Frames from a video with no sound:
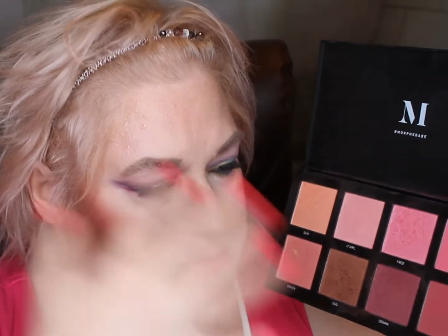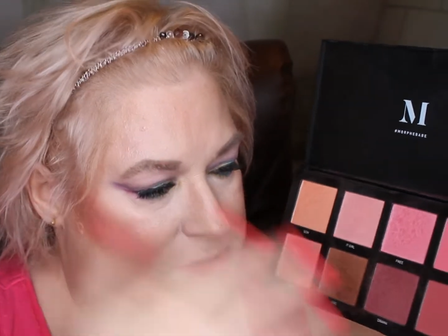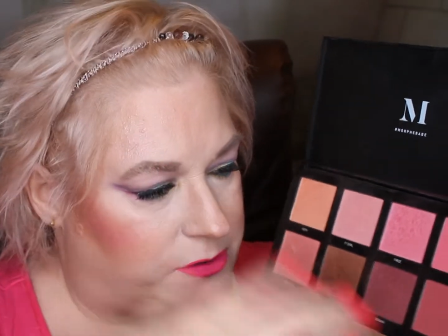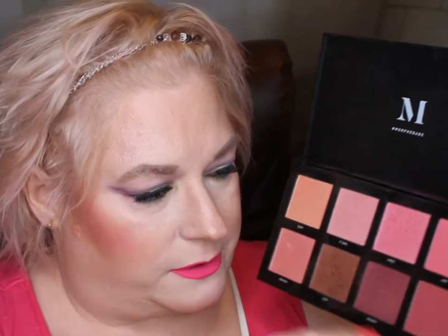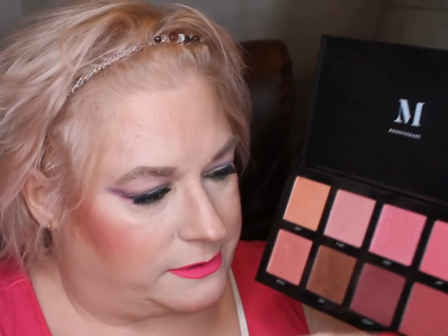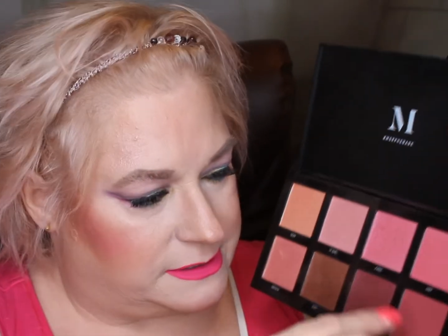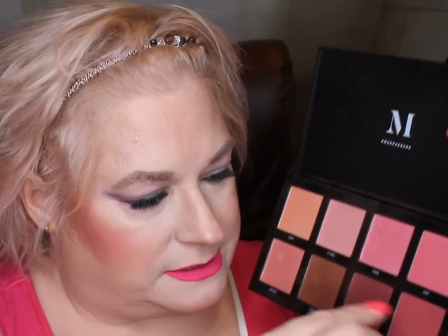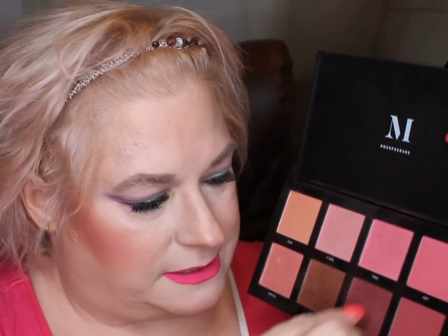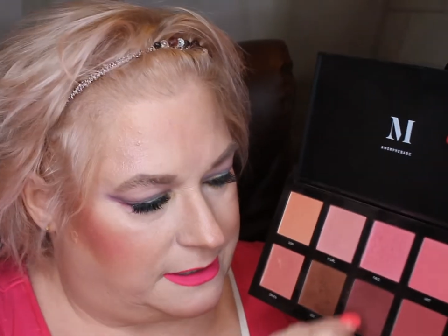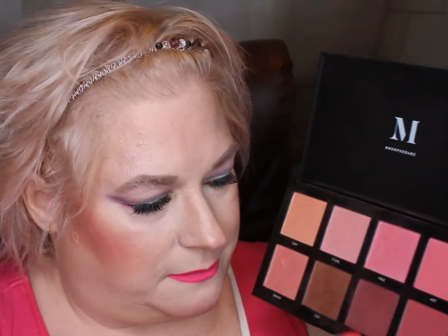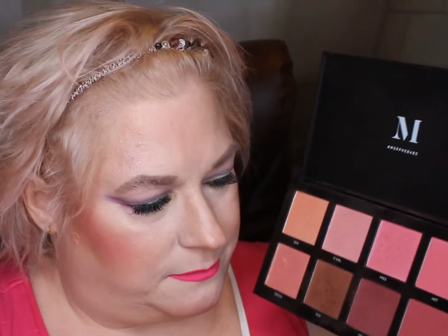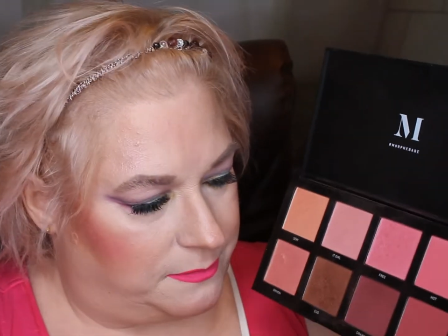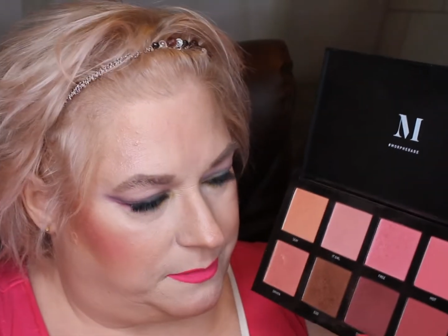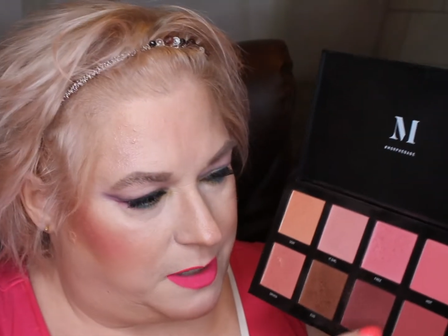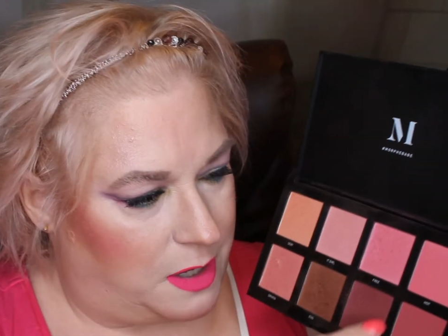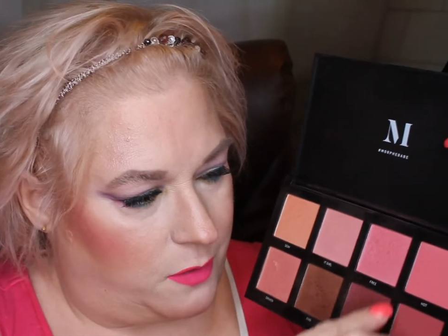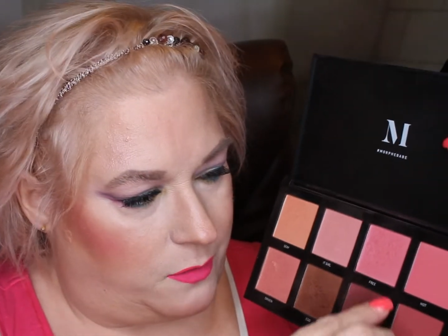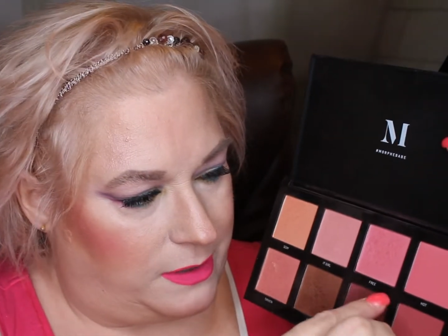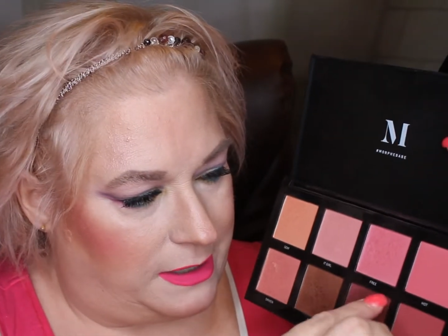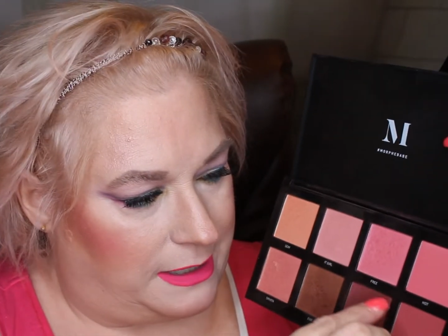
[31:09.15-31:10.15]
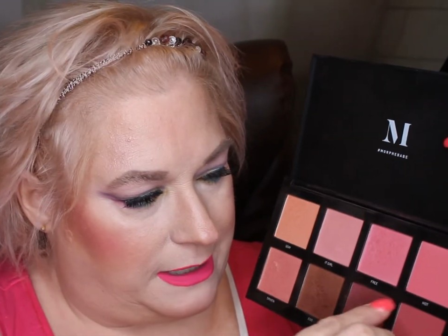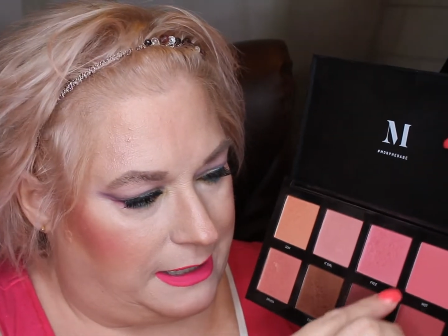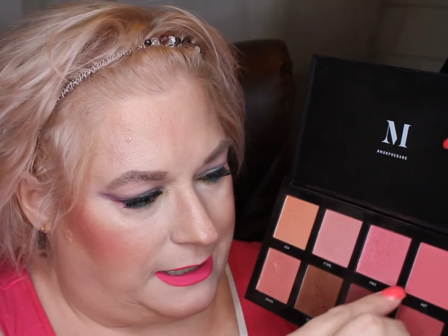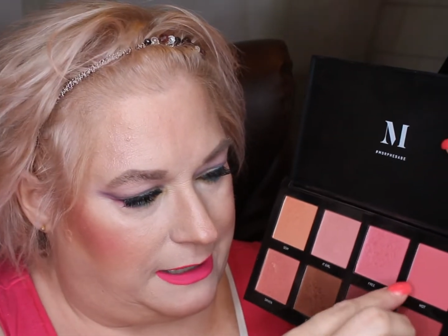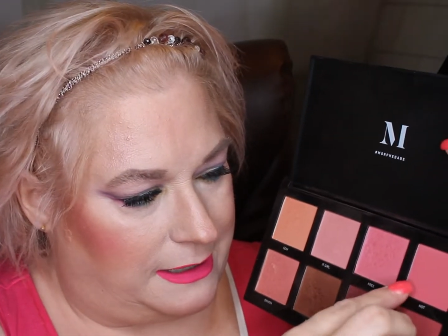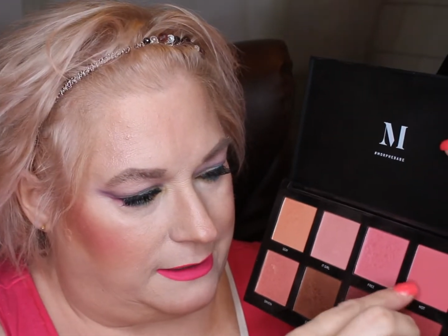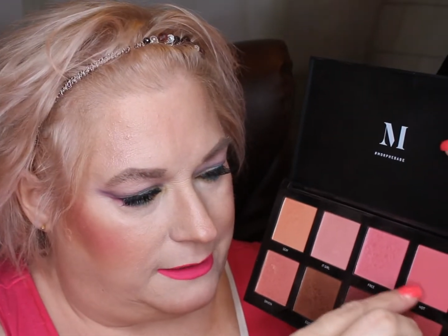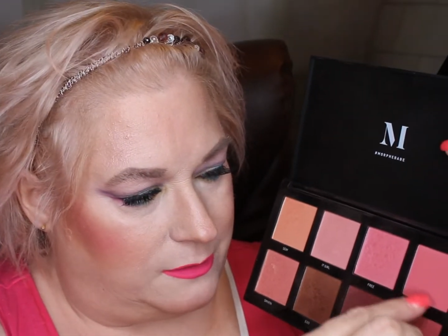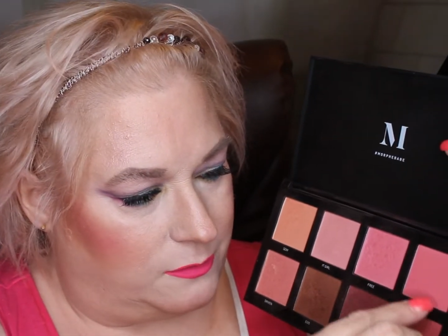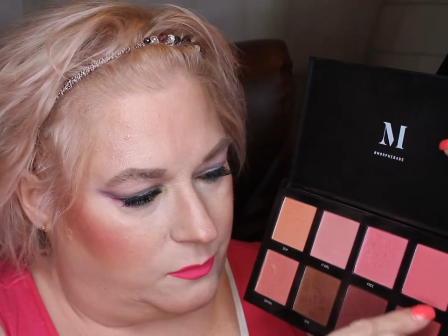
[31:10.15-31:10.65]
so I ended up going
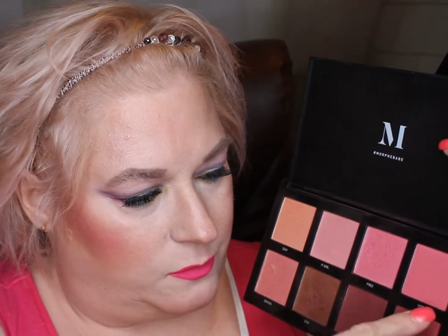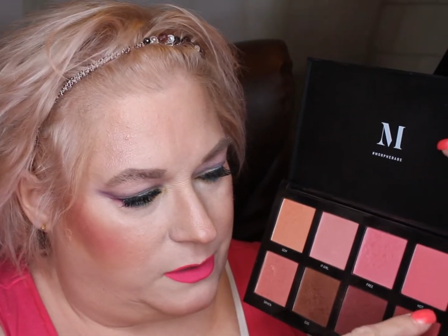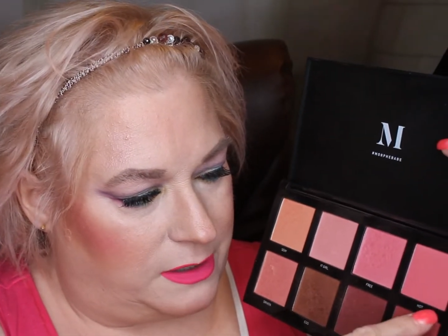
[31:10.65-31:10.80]
in